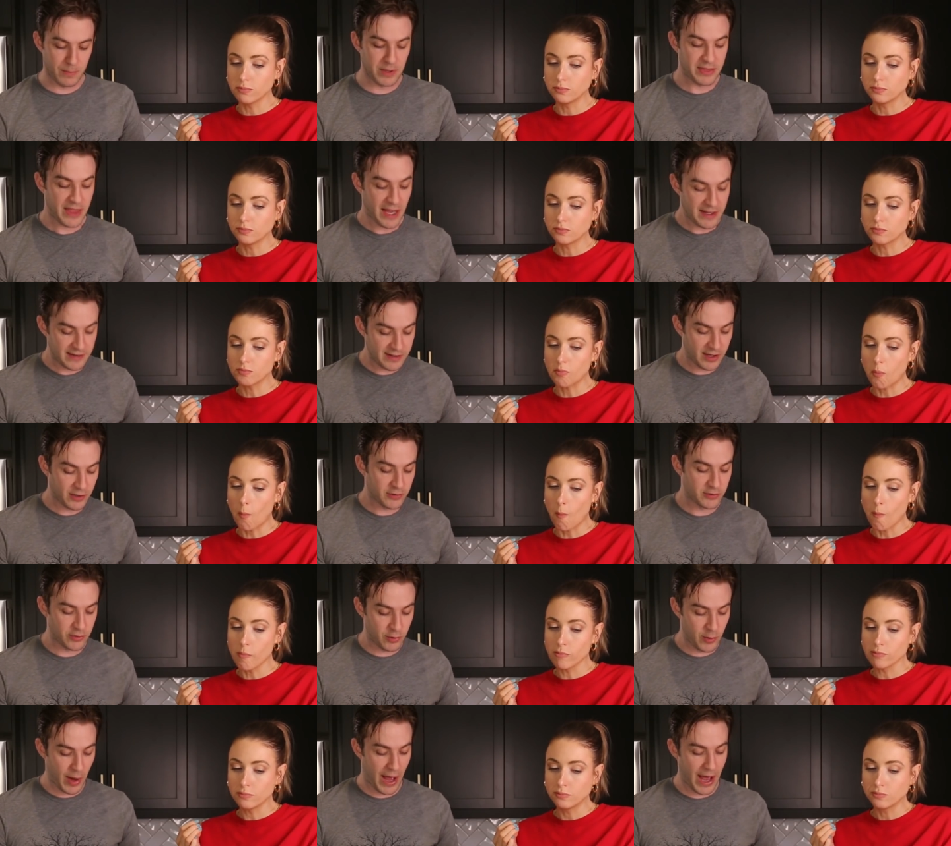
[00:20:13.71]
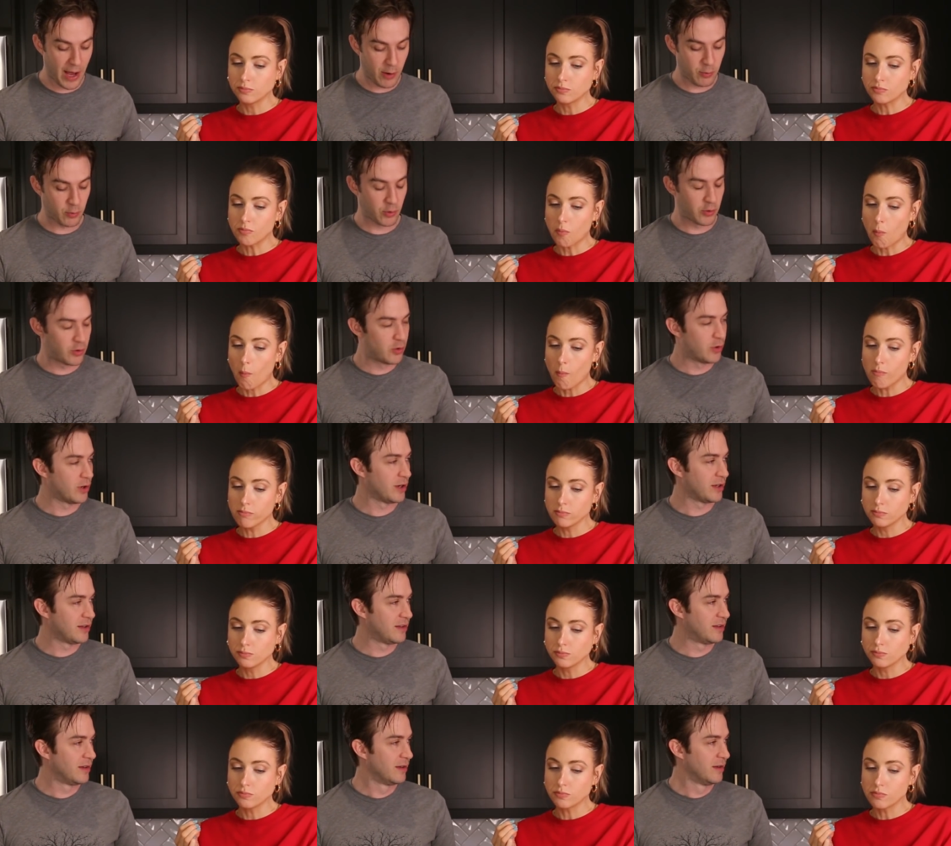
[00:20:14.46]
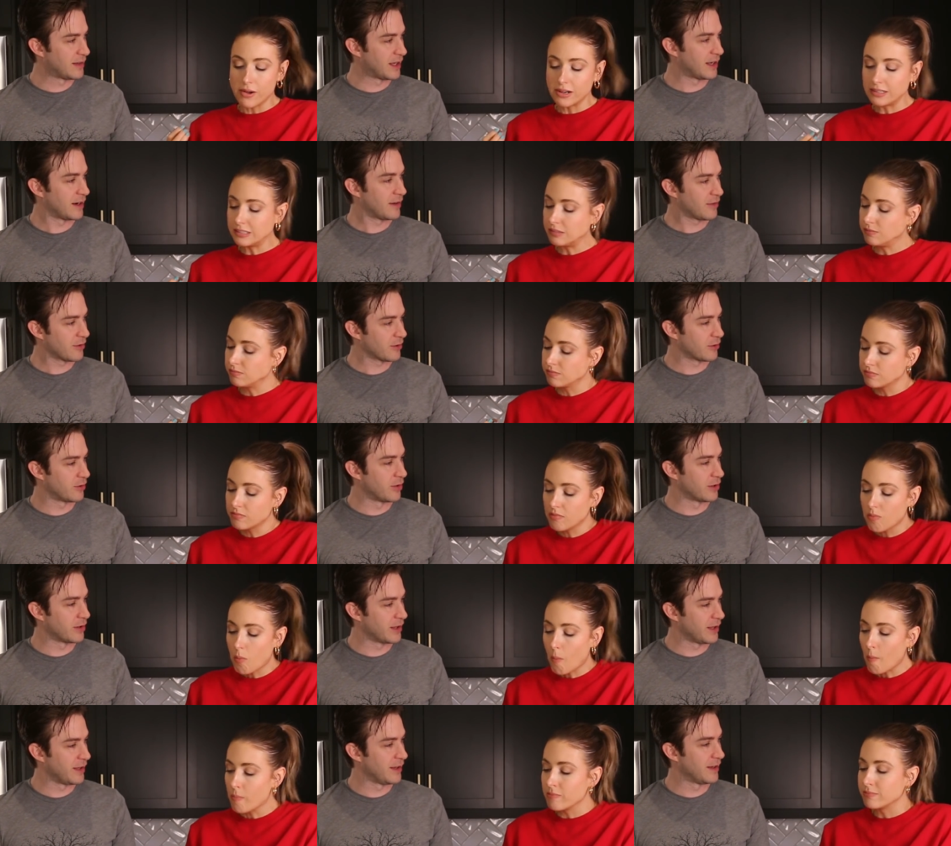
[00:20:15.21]
Speaker 1: But that tells you how good that other
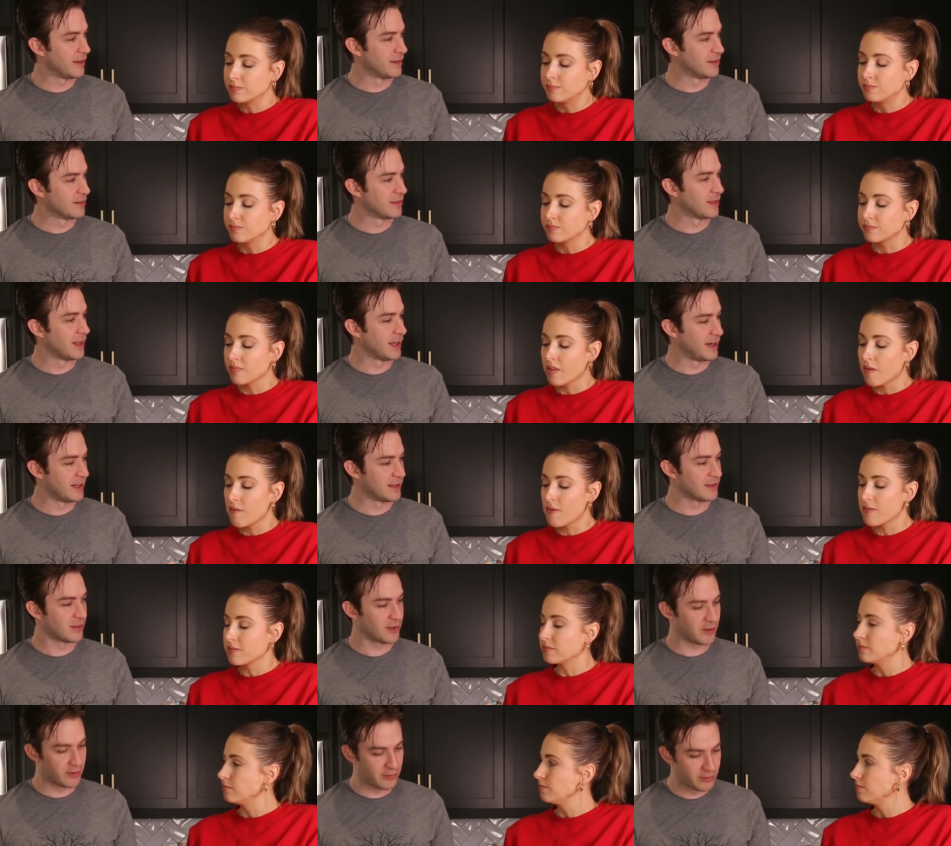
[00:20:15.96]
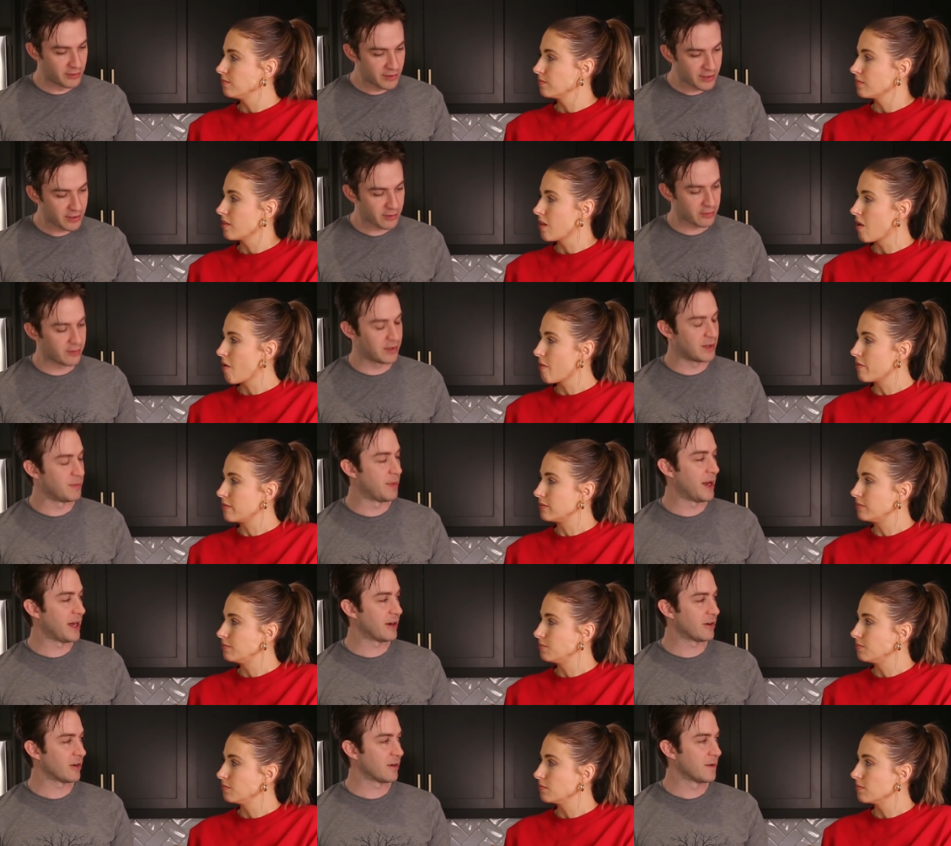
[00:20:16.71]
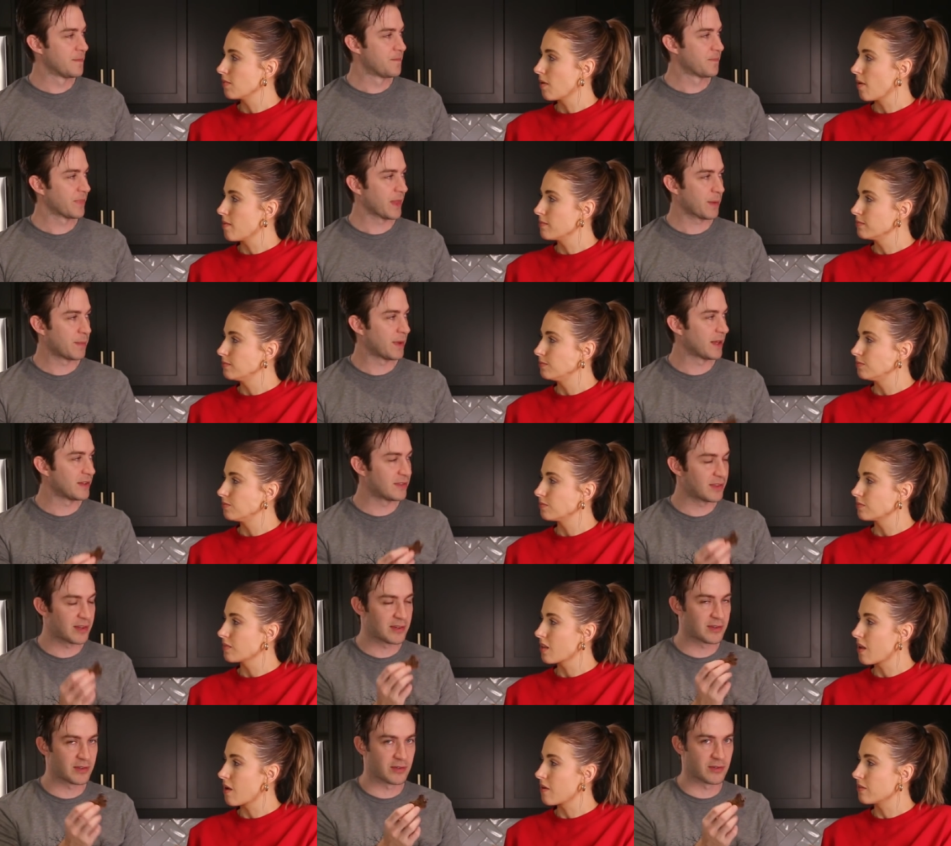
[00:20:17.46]
cookie is, that it's clearly better. Because
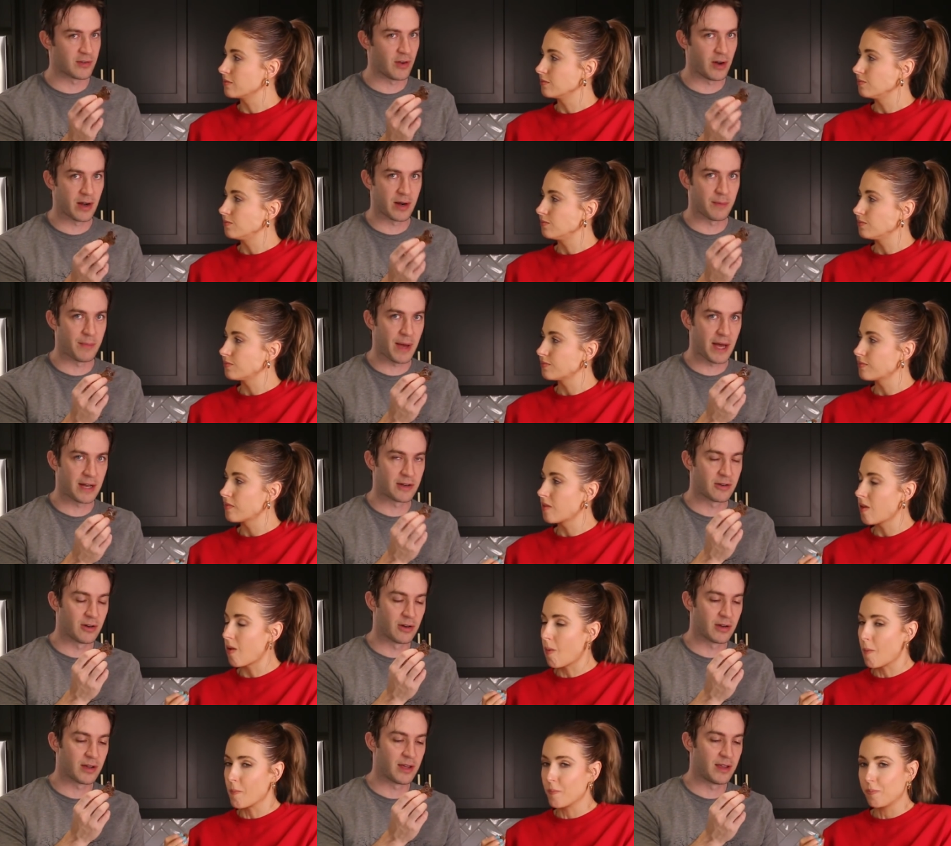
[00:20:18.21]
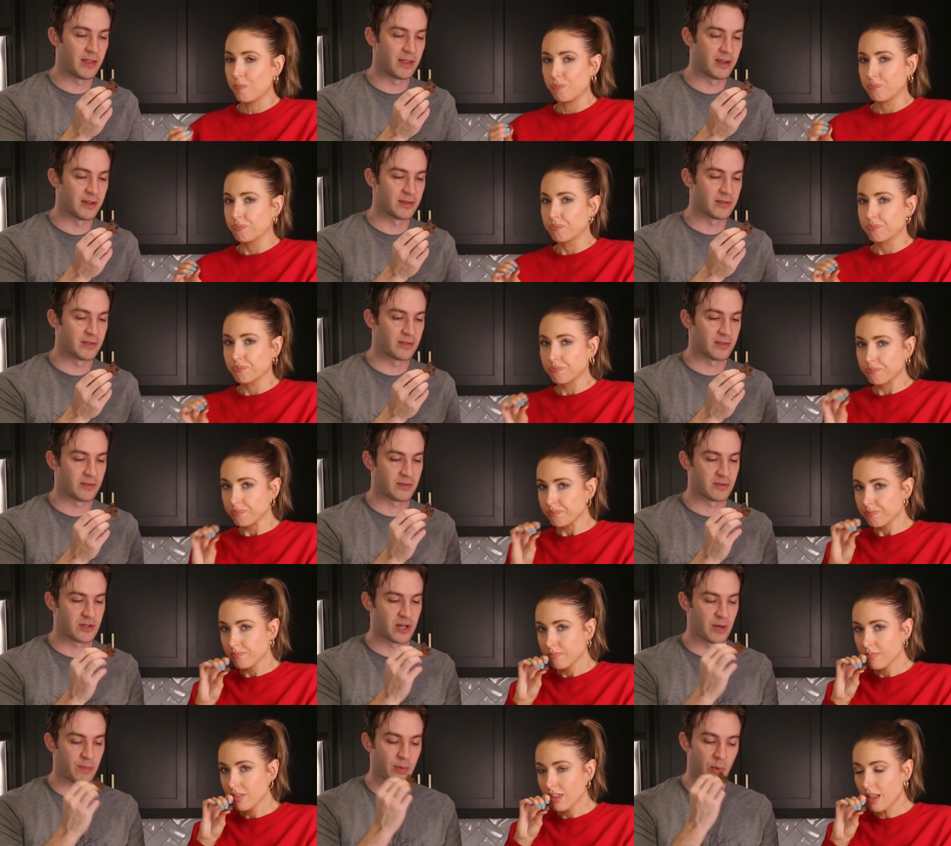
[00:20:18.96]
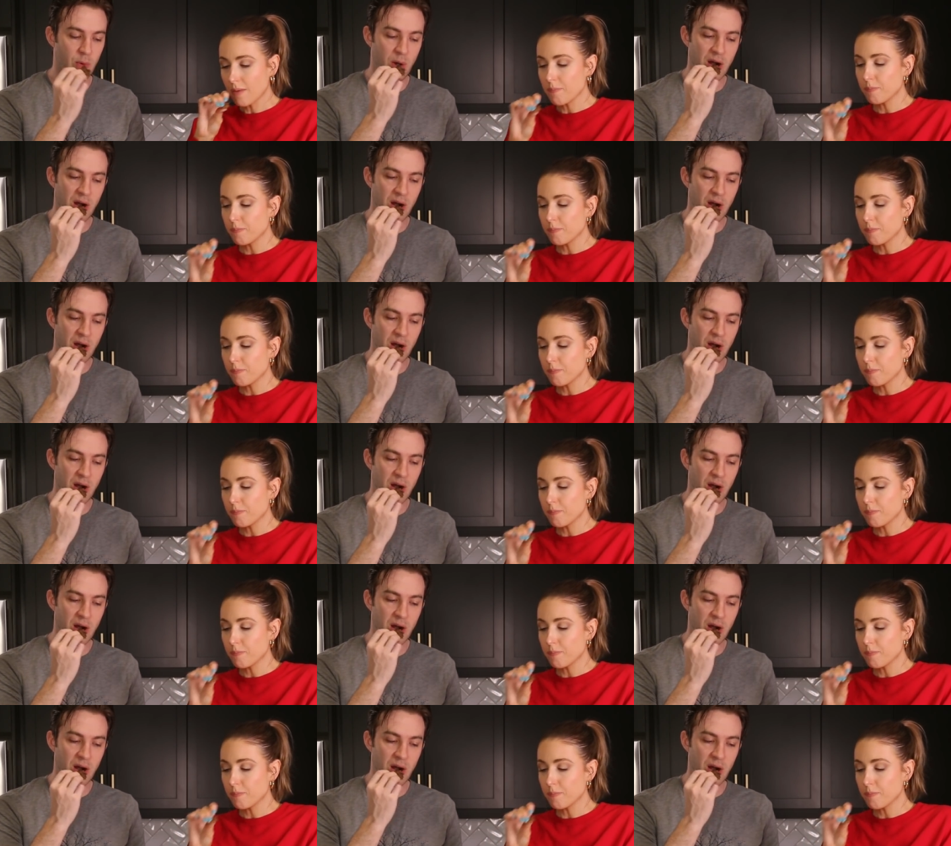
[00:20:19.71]
this is not a bad cookie, this cheaper